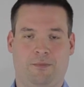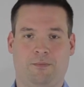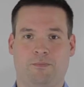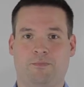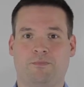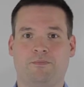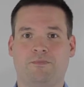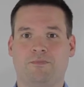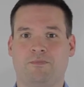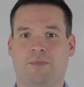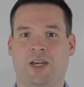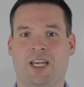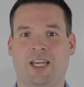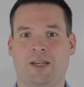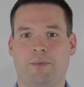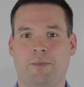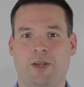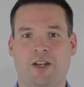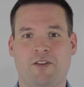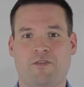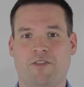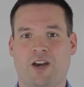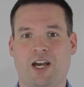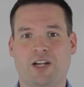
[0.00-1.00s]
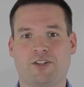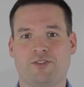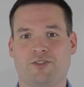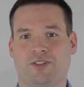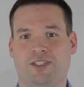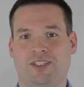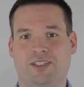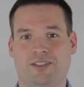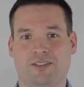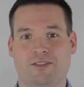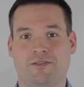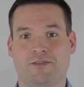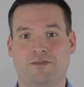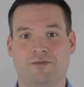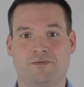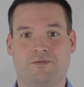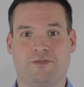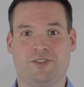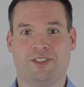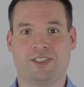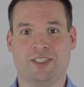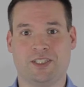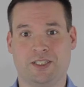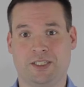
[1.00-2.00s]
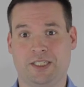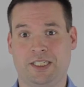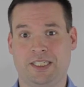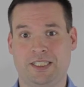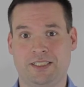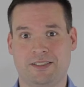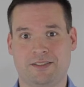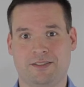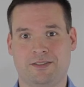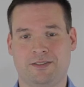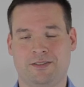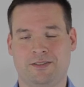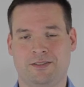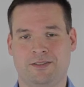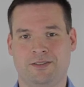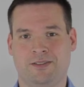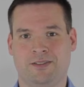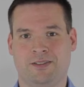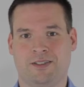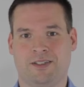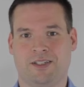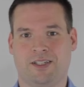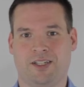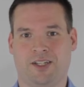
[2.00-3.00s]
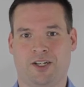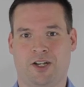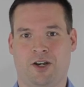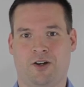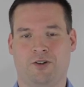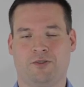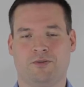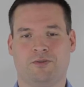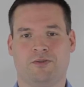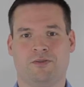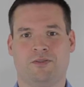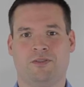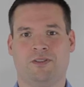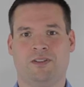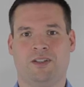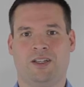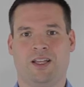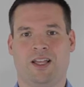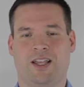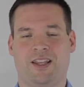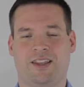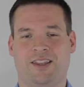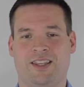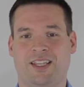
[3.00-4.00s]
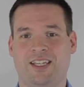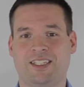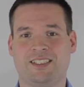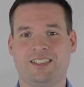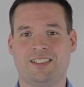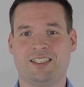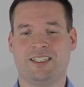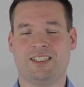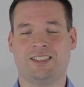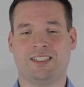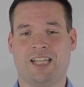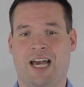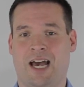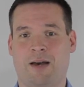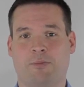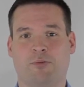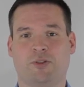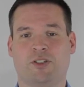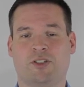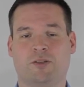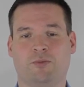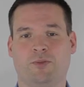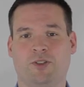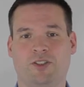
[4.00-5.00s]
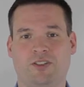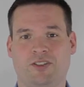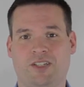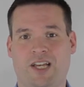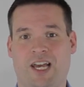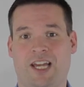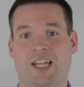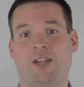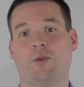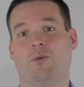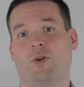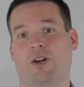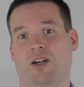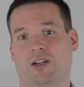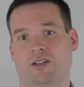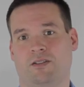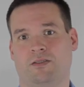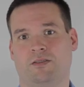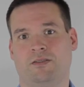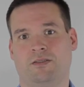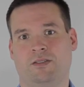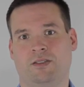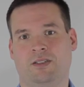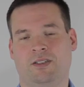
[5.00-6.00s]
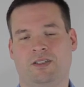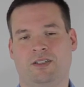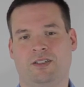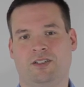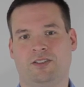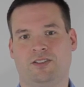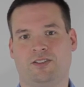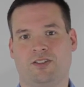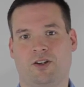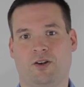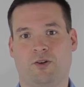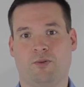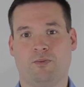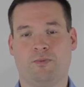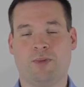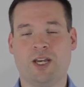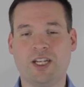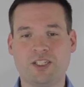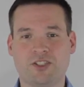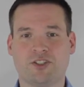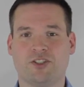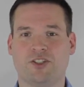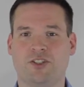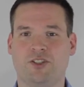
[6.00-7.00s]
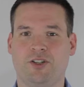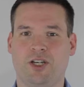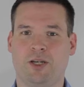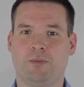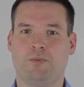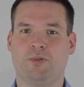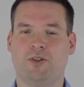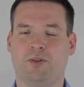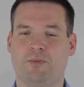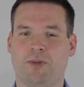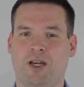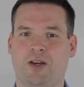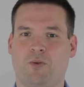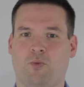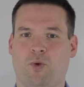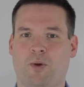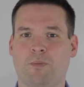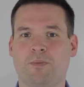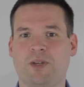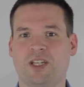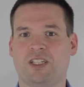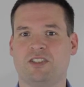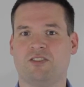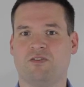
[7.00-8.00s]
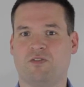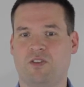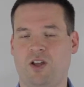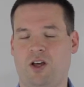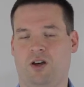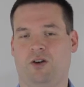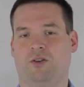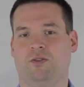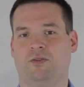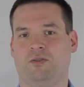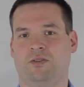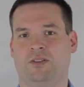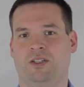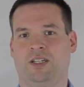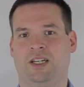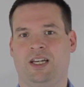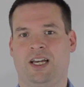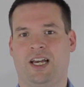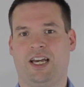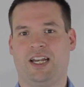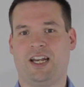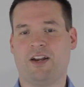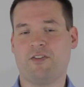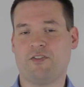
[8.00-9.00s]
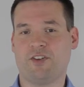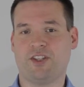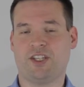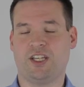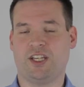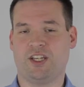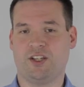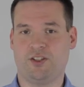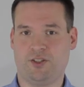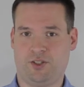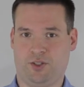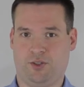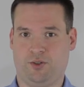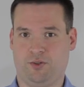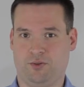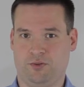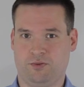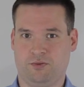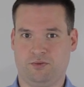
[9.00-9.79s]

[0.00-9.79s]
making manufacturing facilities, you know, this is applicable anywhere. So make sure you implement One Piece Flow in everything you do.